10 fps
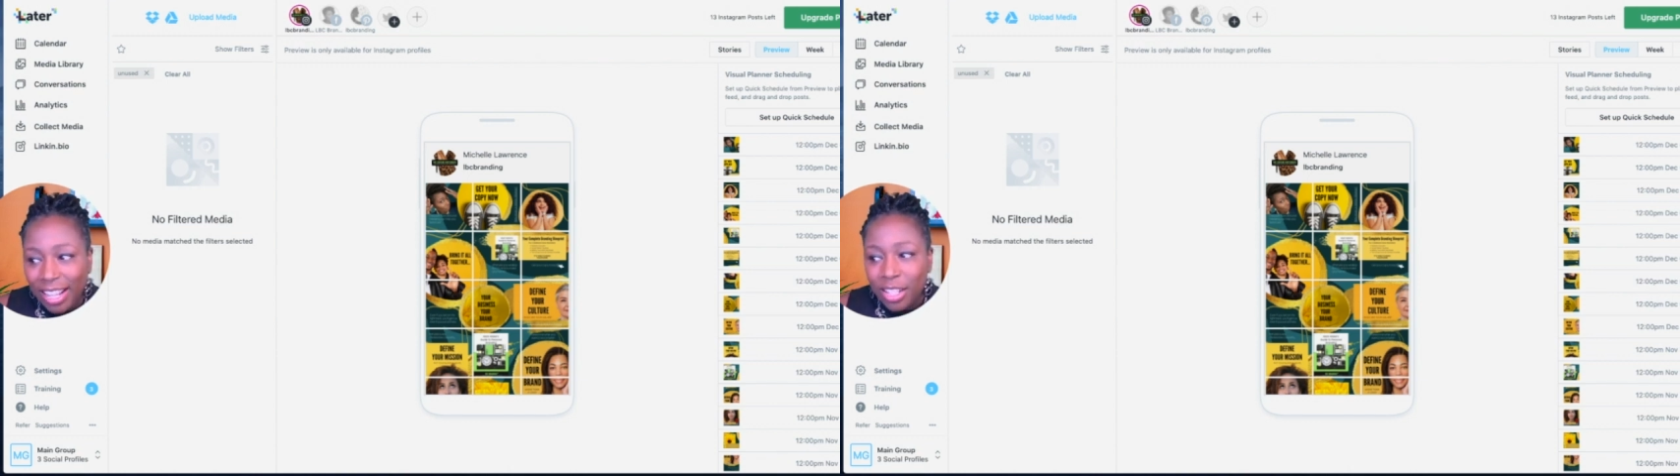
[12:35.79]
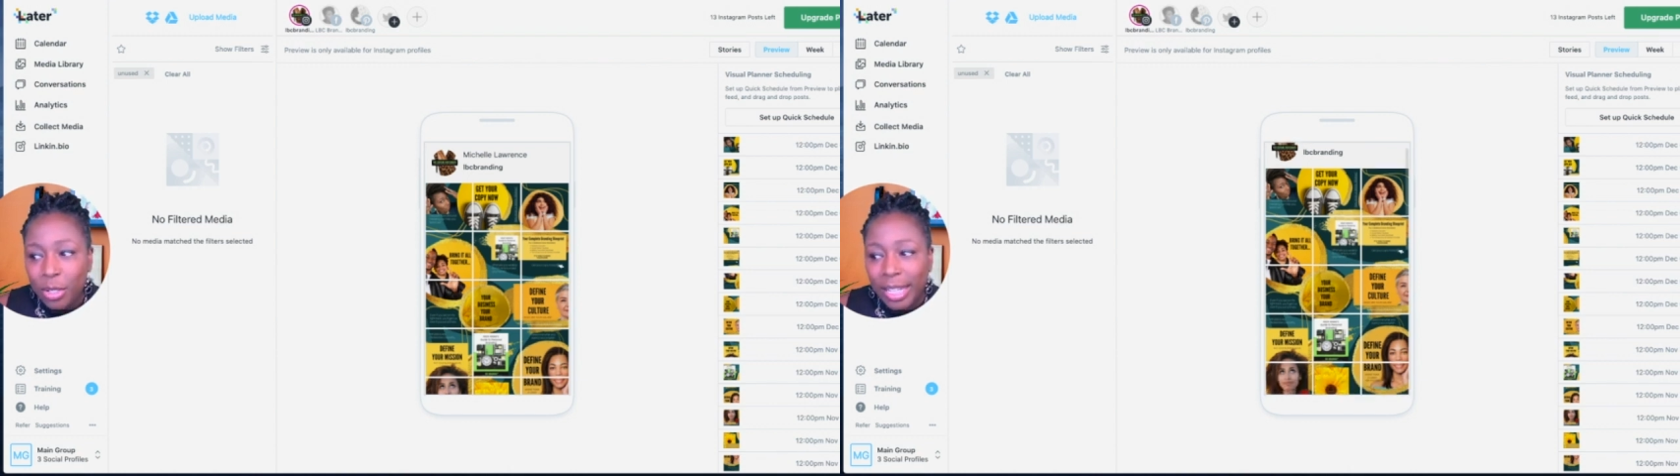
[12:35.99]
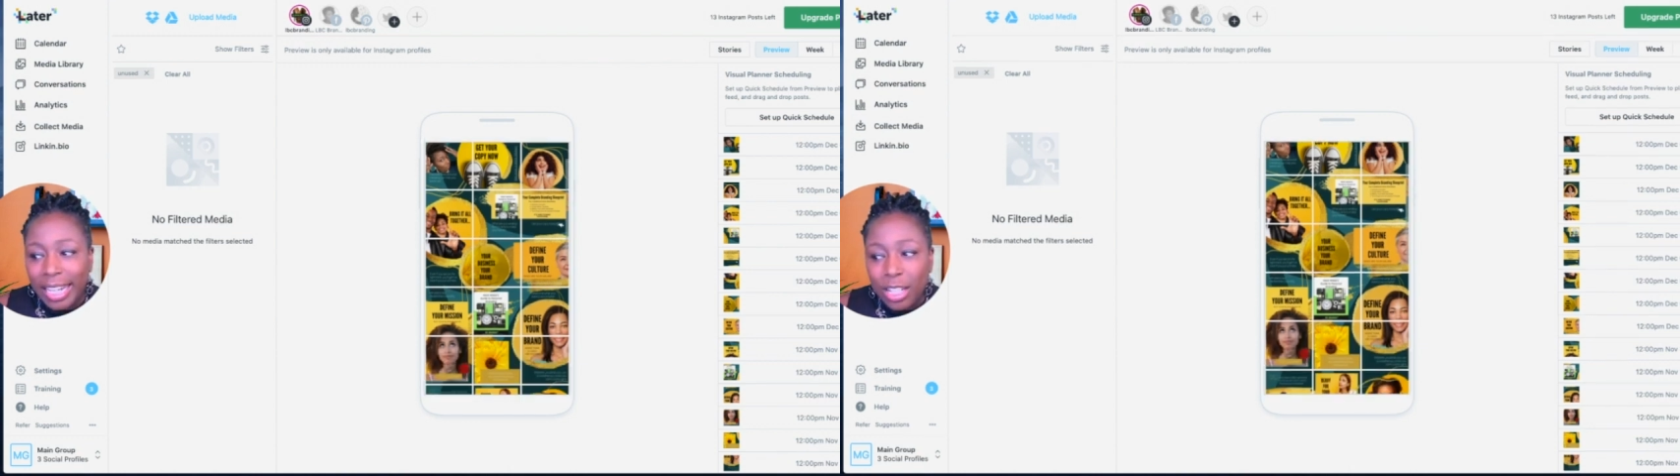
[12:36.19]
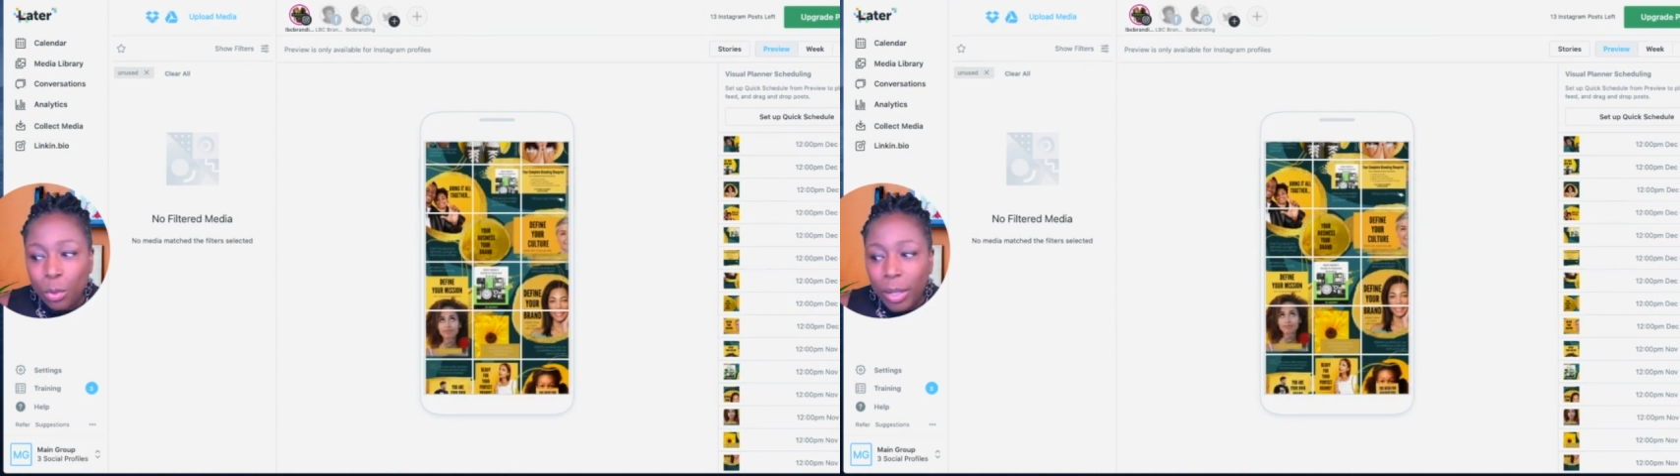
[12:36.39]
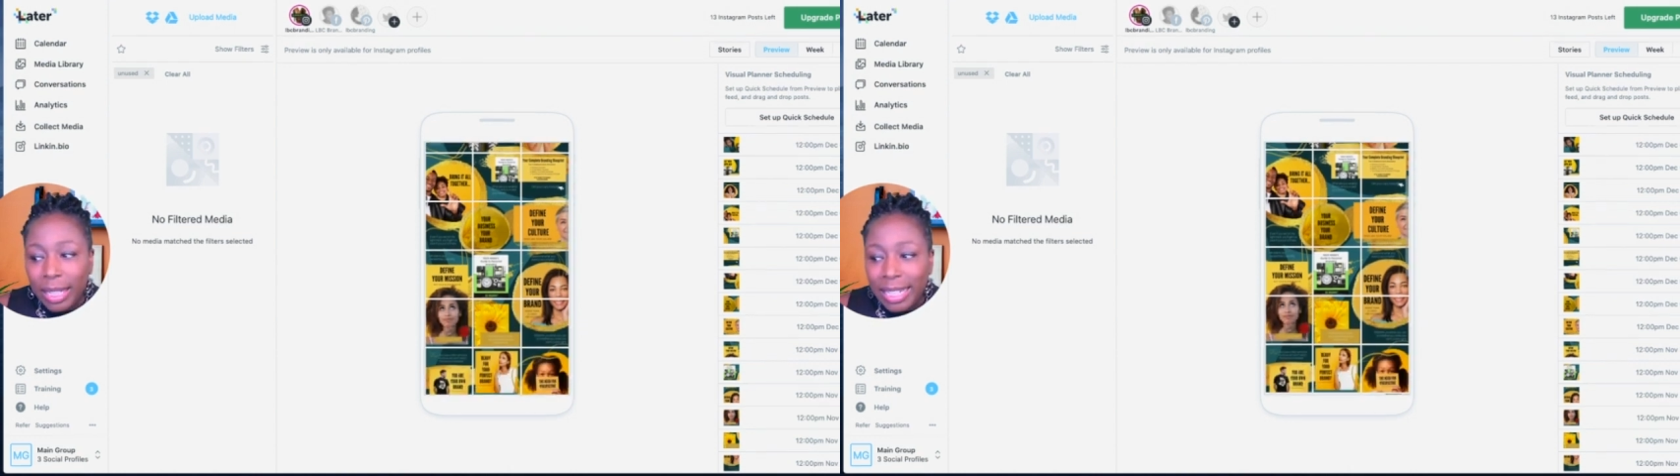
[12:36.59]
So each
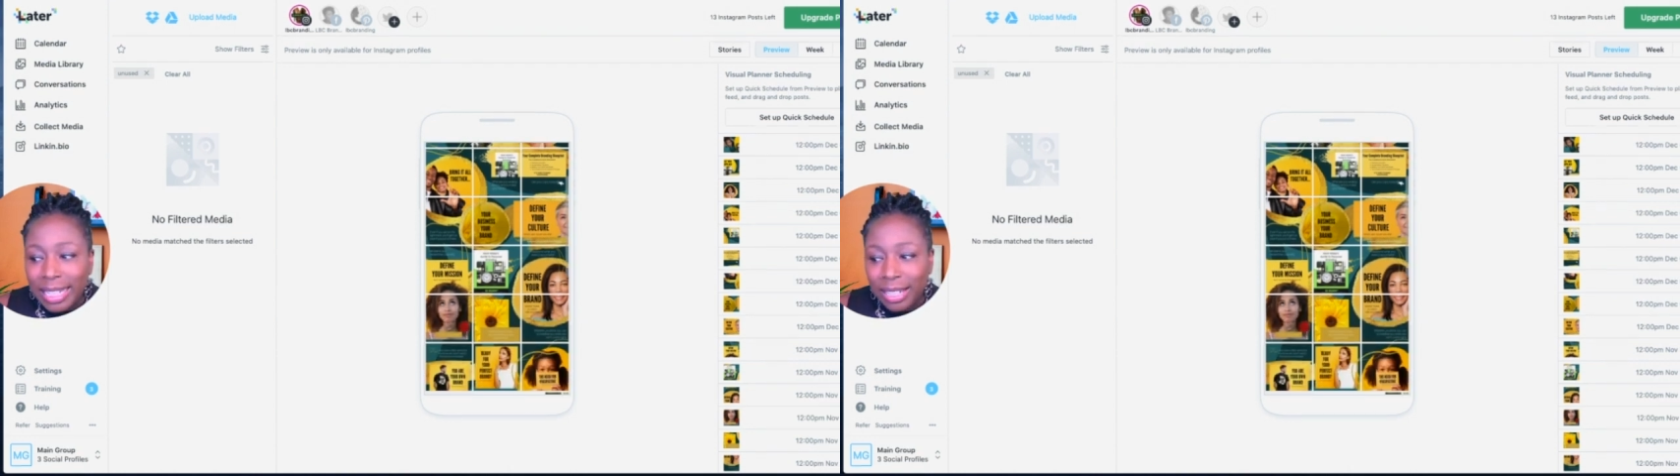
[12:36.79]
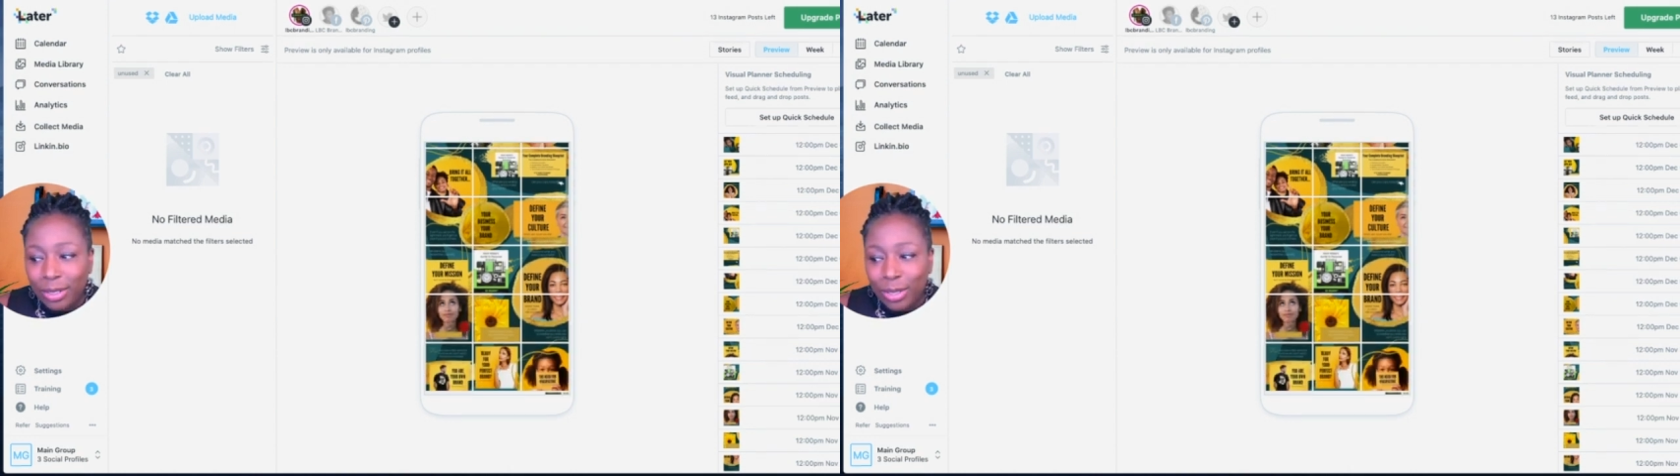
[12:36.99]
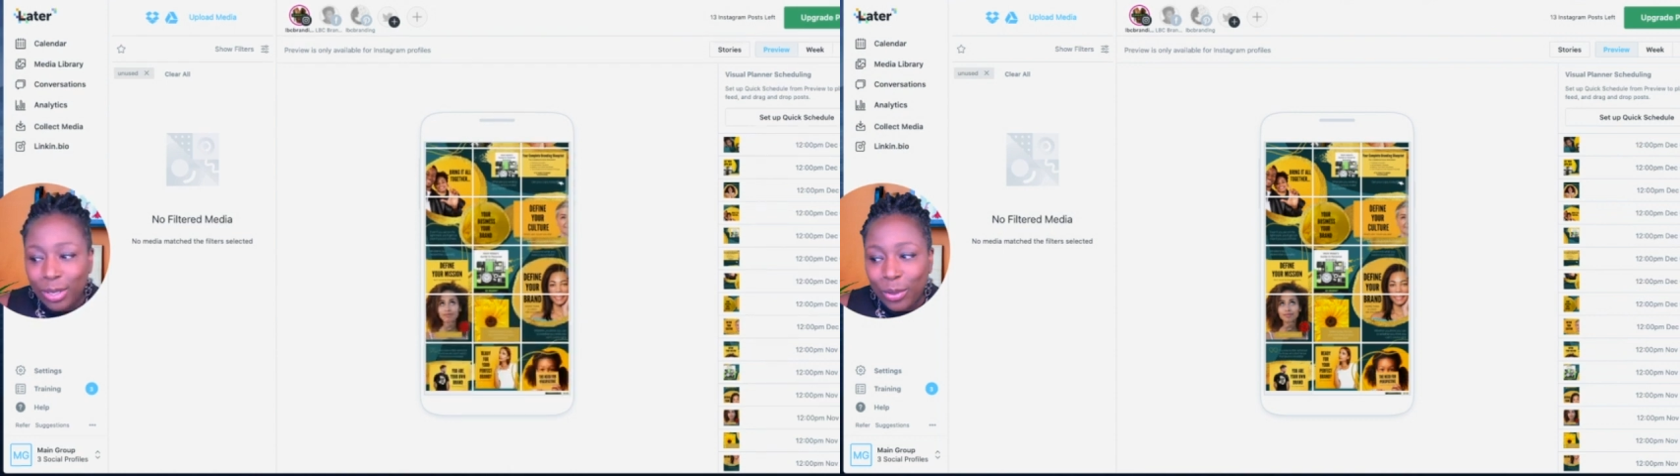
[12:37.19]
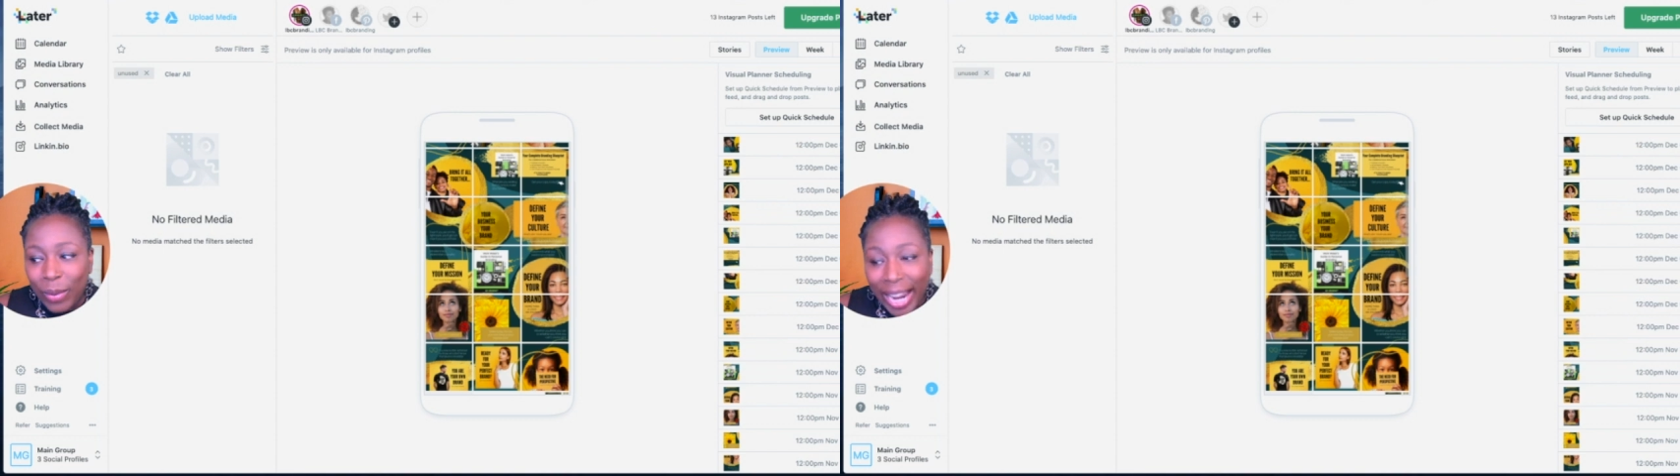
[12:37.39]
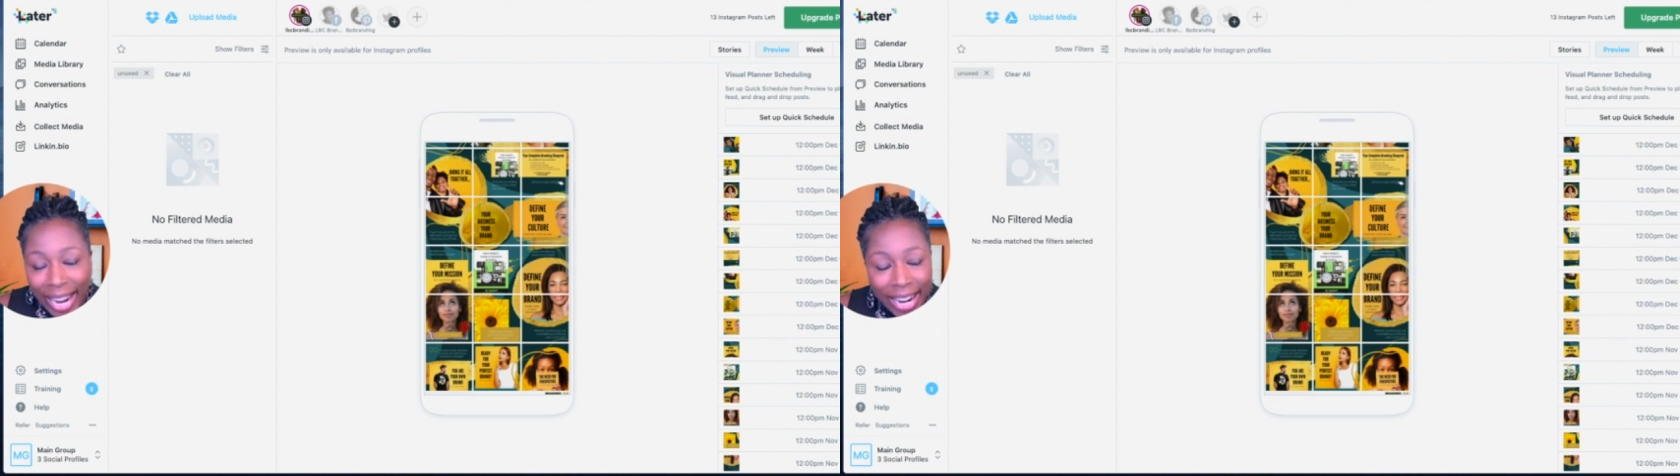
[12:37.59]
one of these little
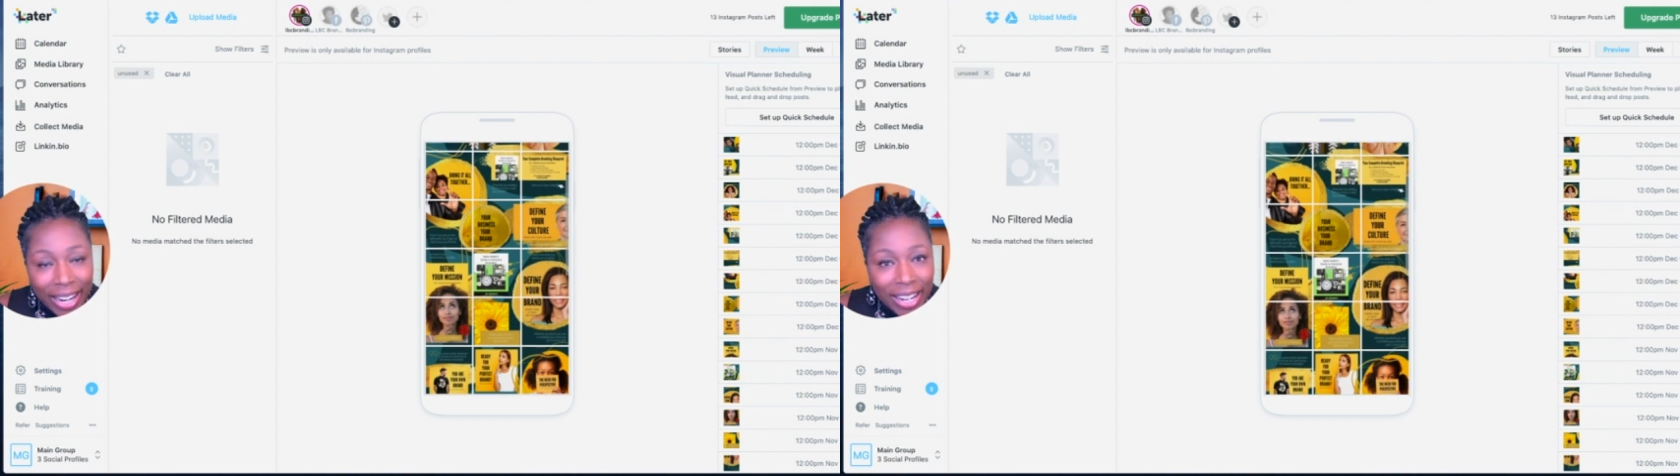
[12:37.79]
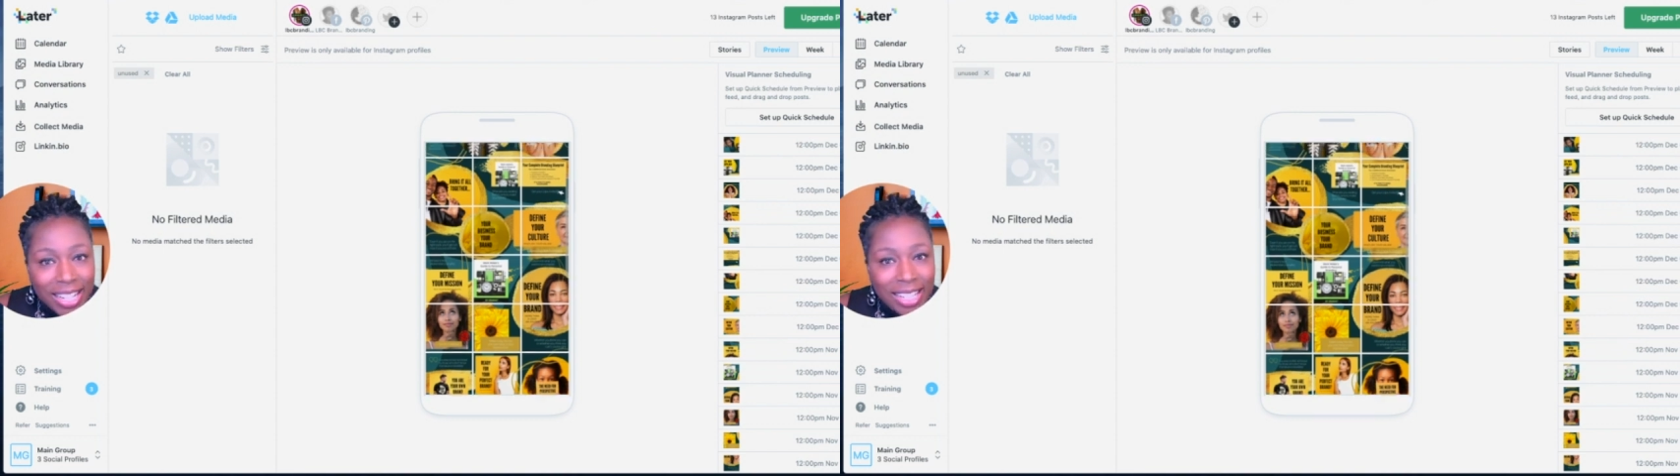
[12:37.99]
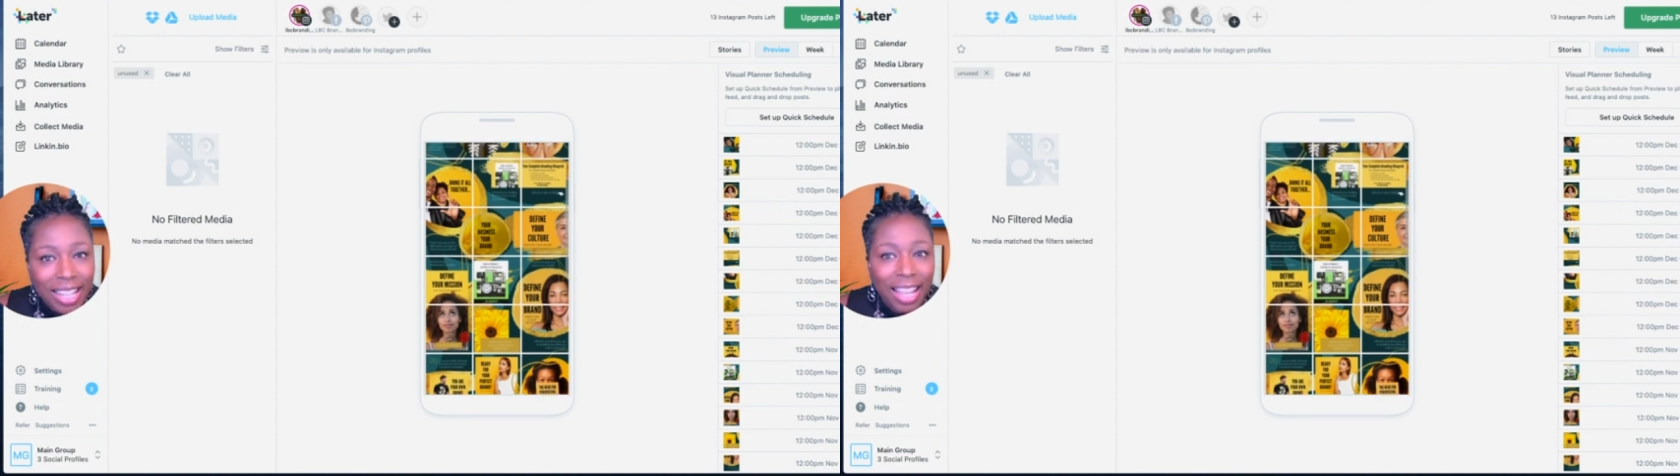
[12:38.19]
squares